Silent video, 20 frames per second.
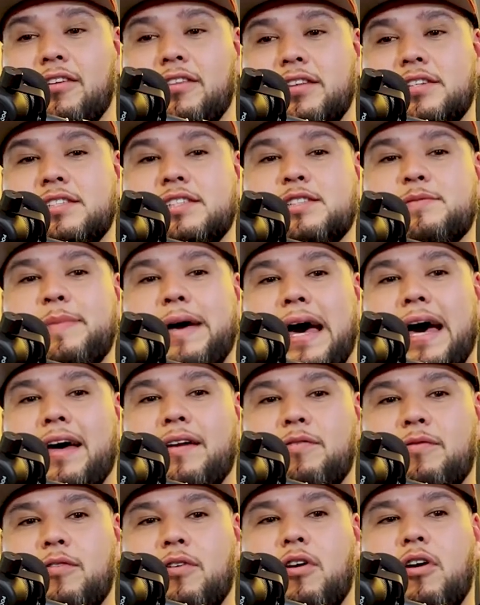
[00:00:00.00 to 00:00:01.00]
this is
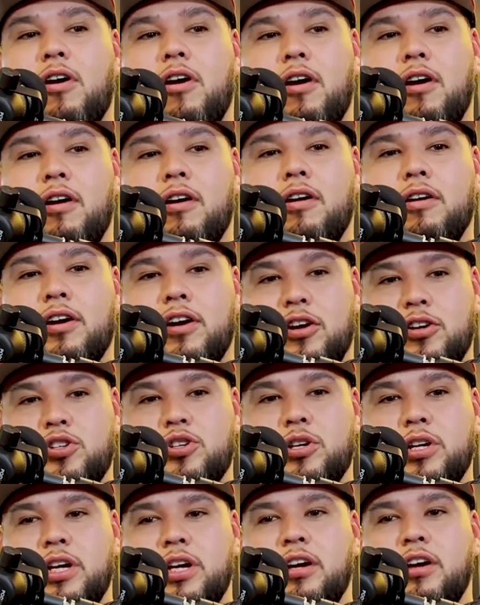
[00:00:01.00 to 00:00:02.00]
bad for our
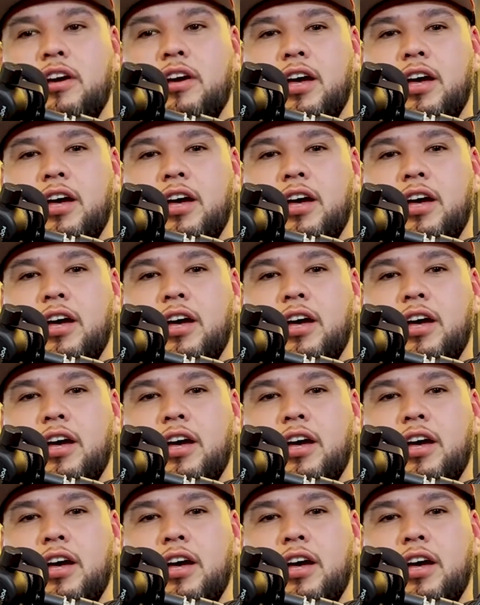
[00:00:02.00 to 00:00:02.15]
country.